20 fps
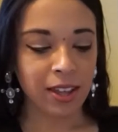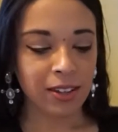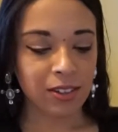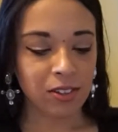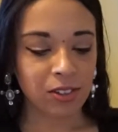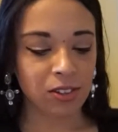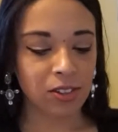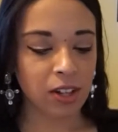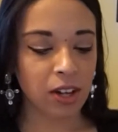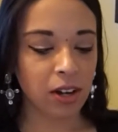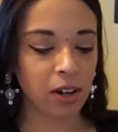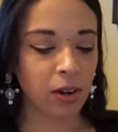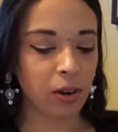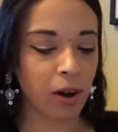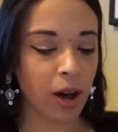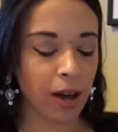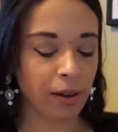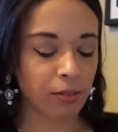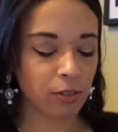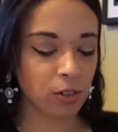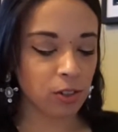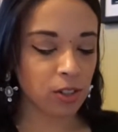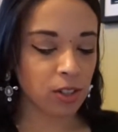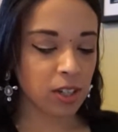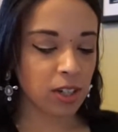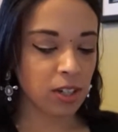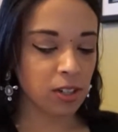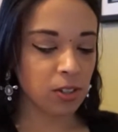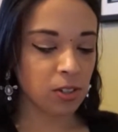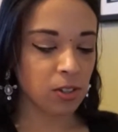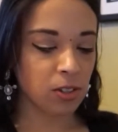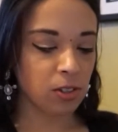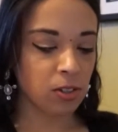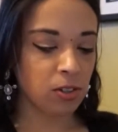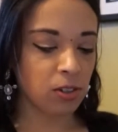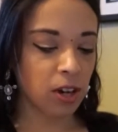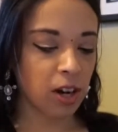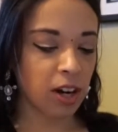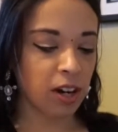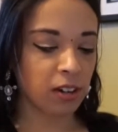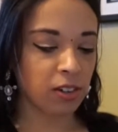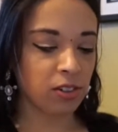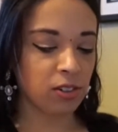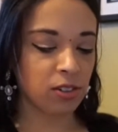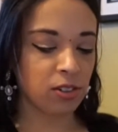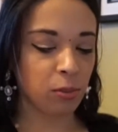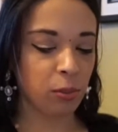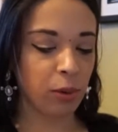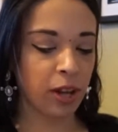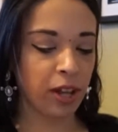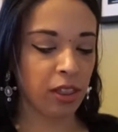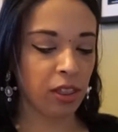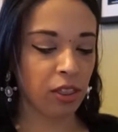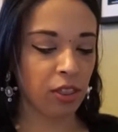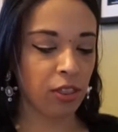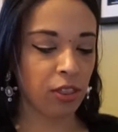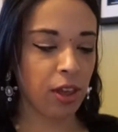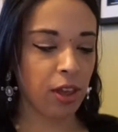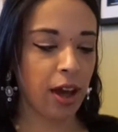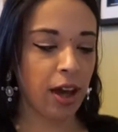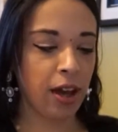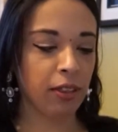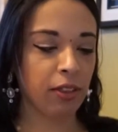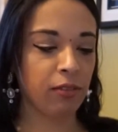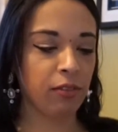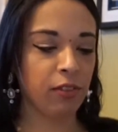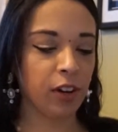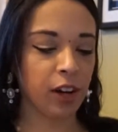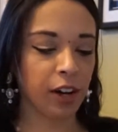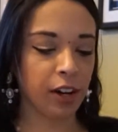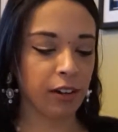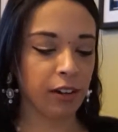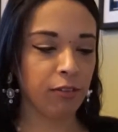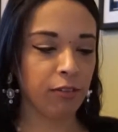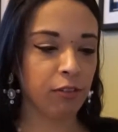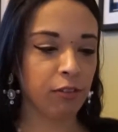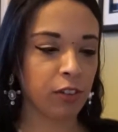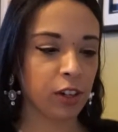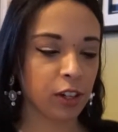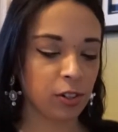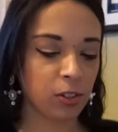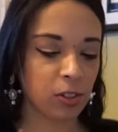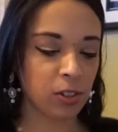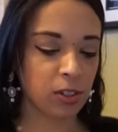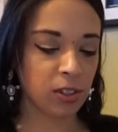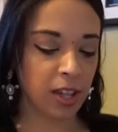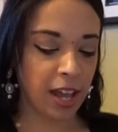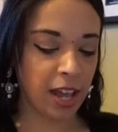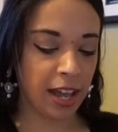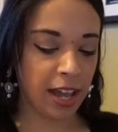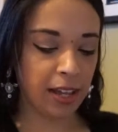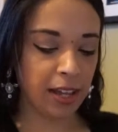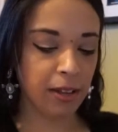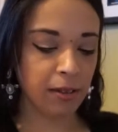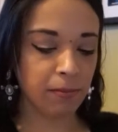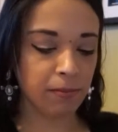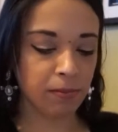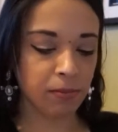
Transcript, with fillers: So I'm just gonna start with the very first thing.